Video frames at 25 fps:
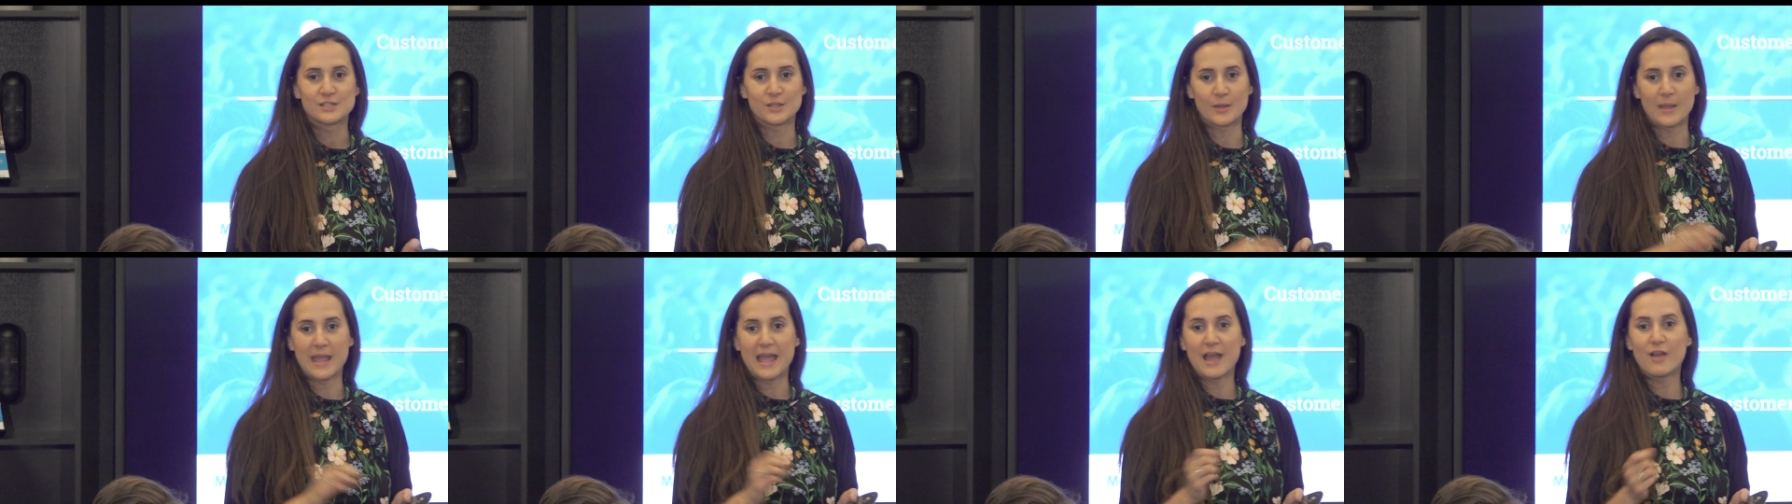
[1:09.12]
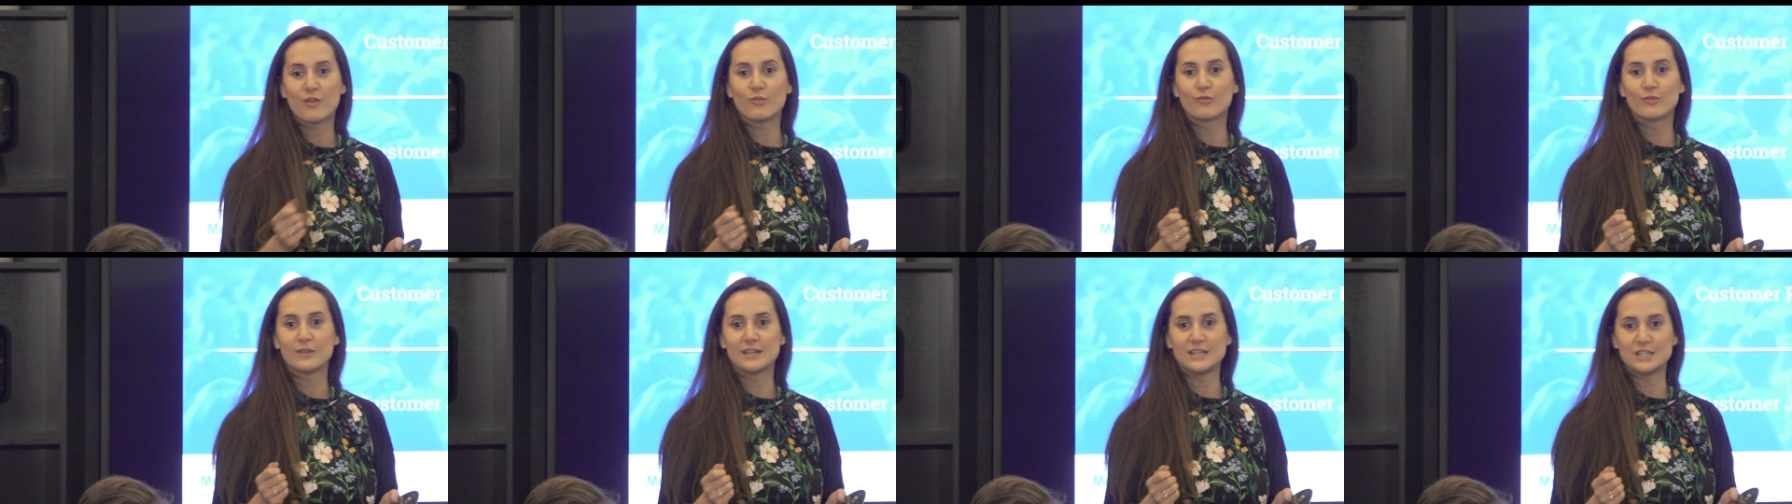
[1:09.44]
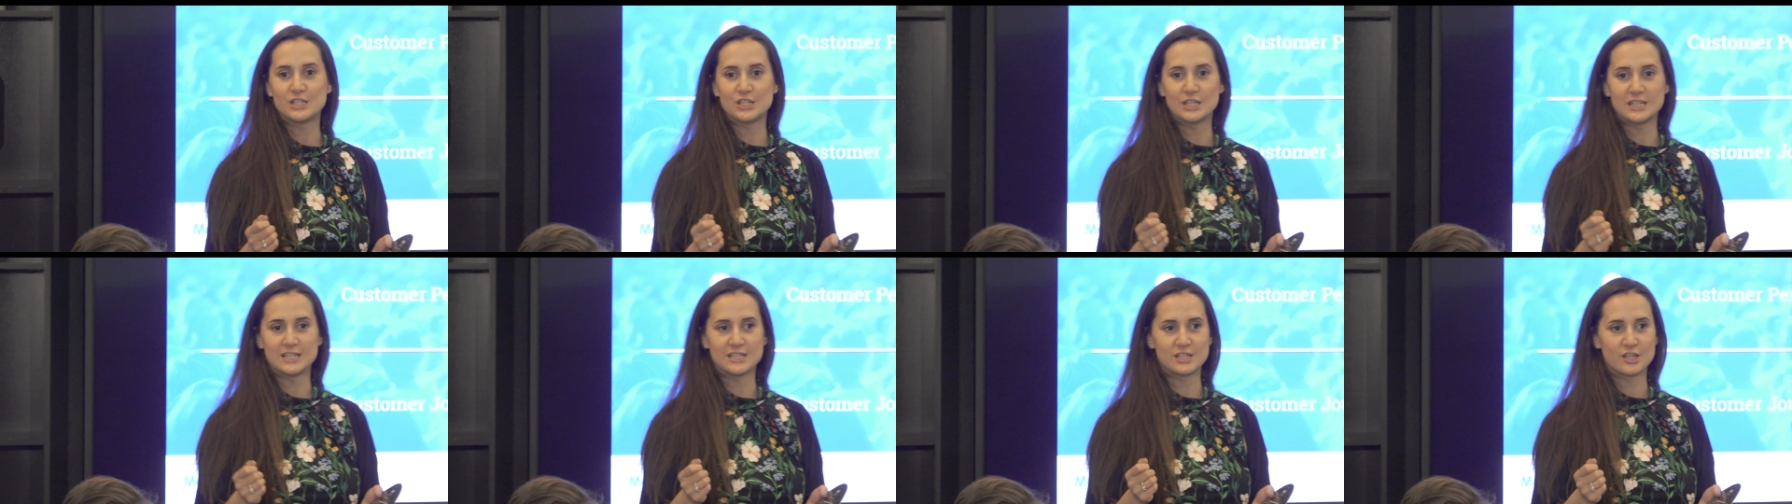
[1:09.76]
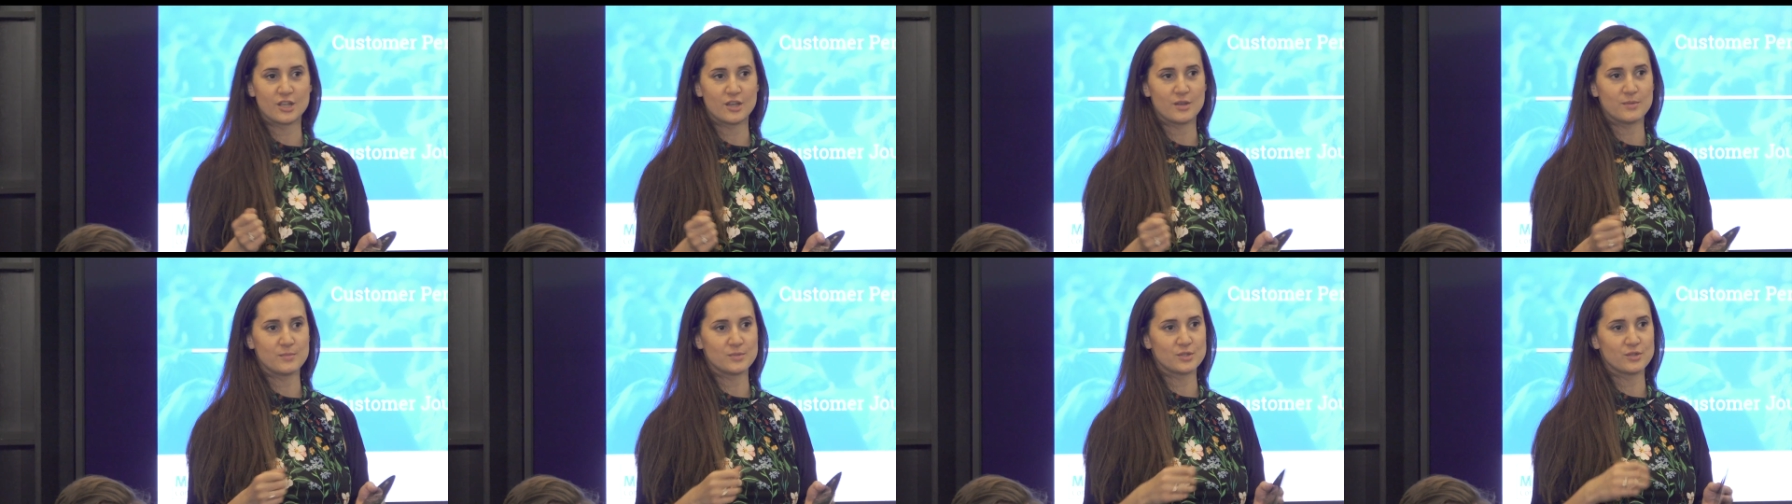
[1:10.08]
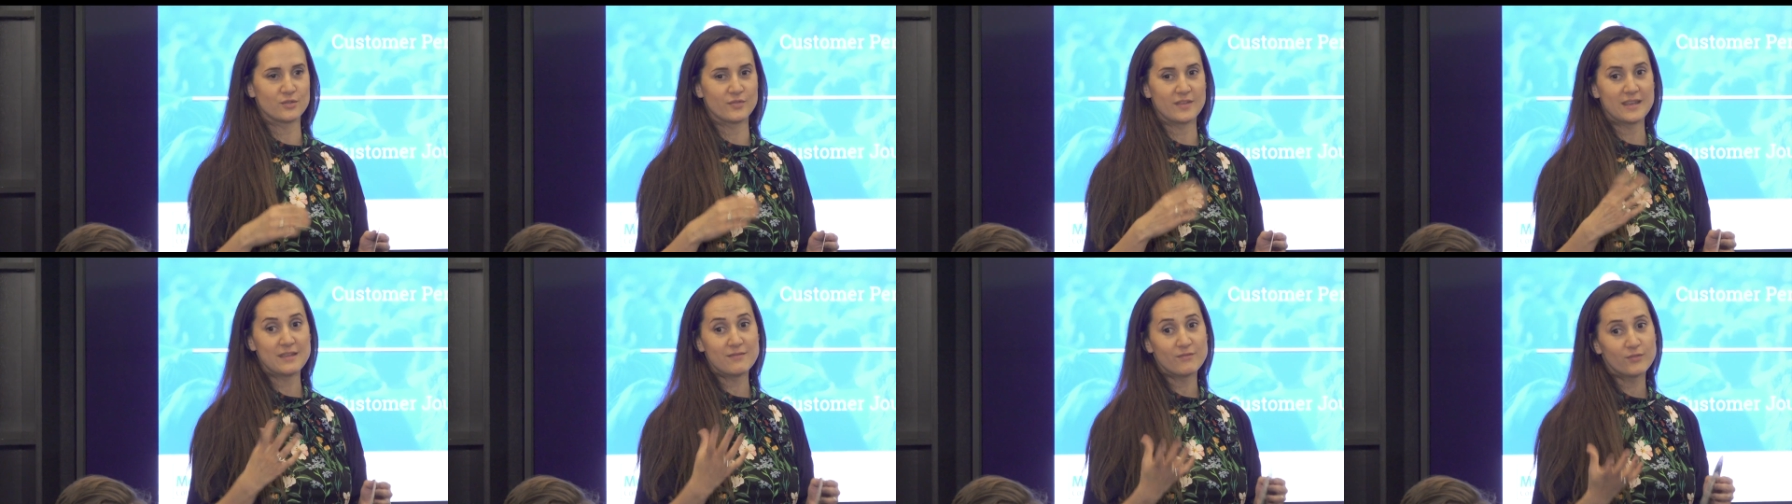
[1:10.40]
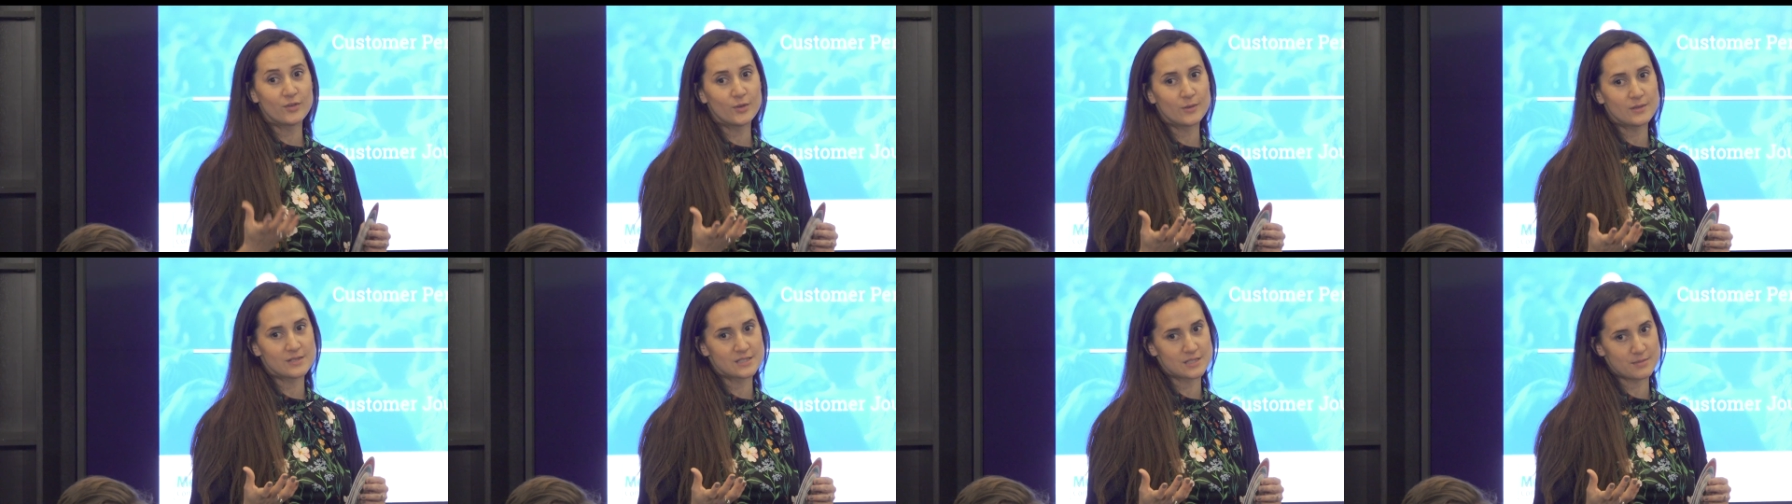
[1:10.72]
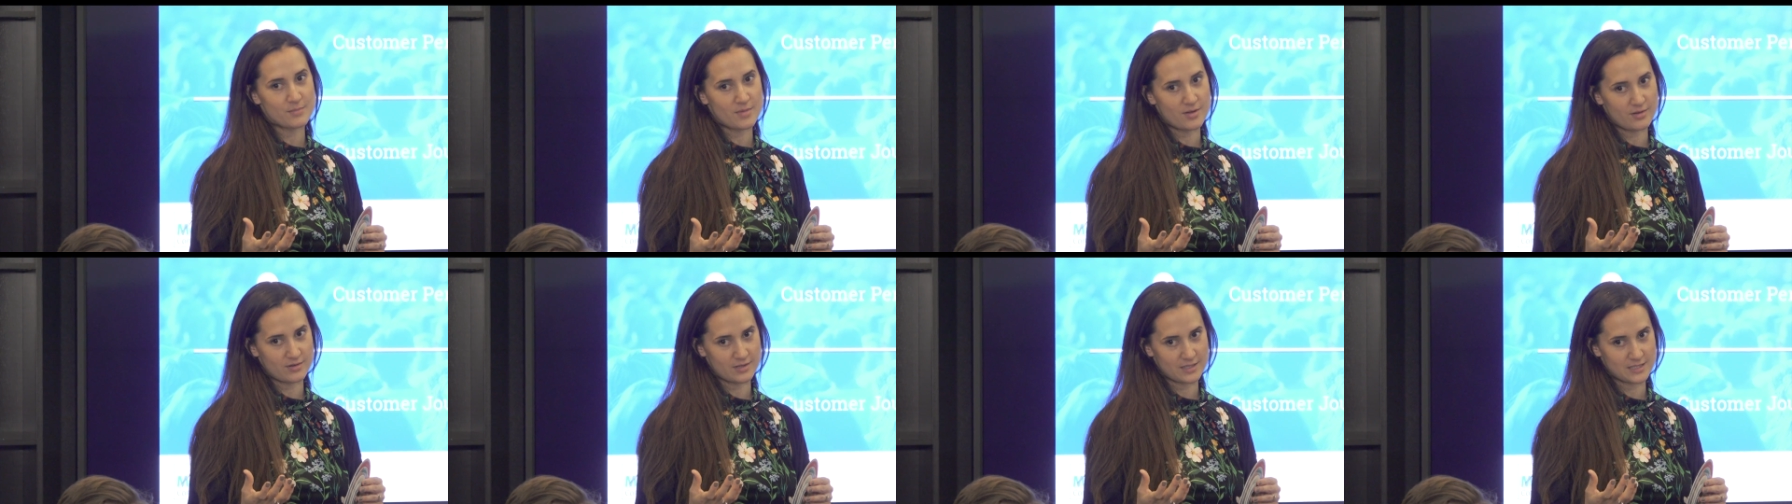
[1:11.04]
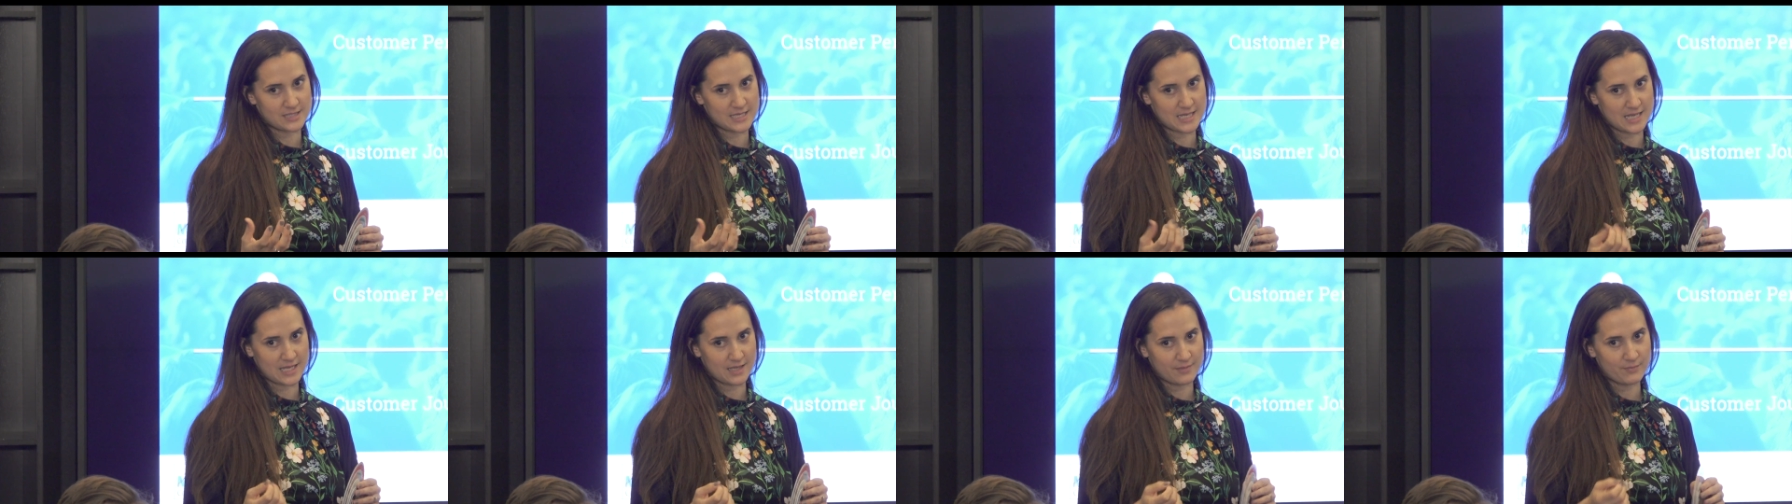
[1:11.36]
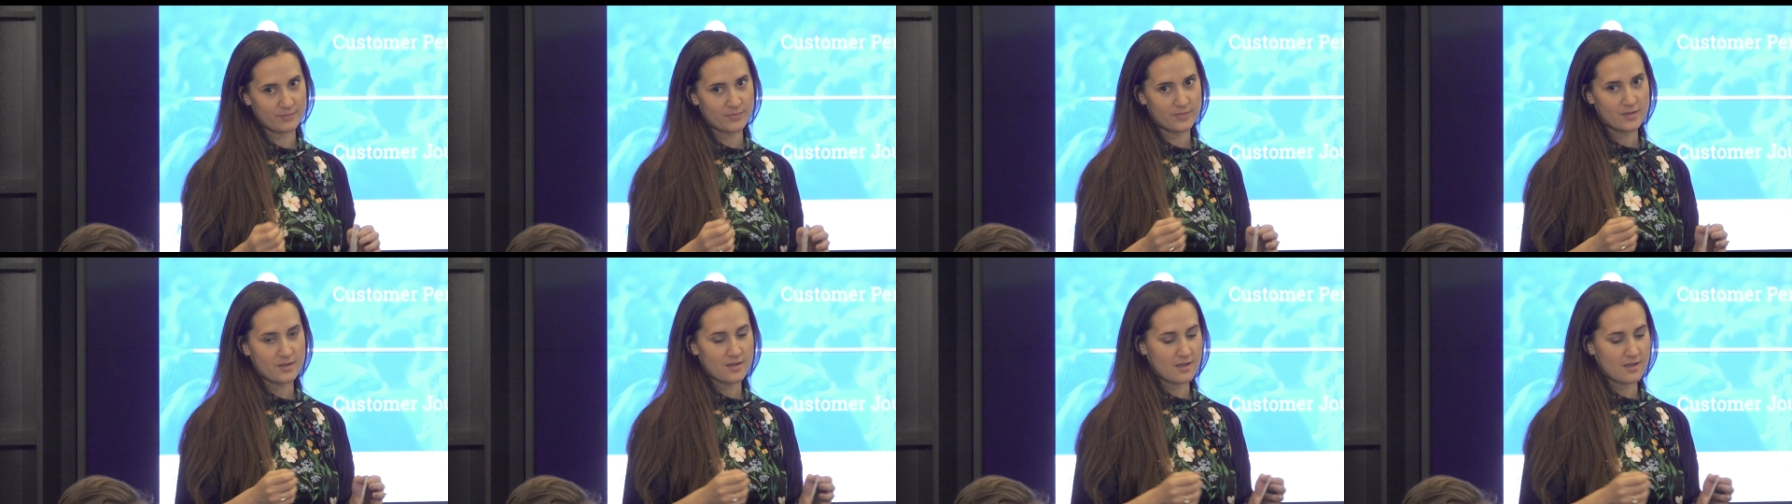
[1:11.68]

So outreach in terms of influencer marketing,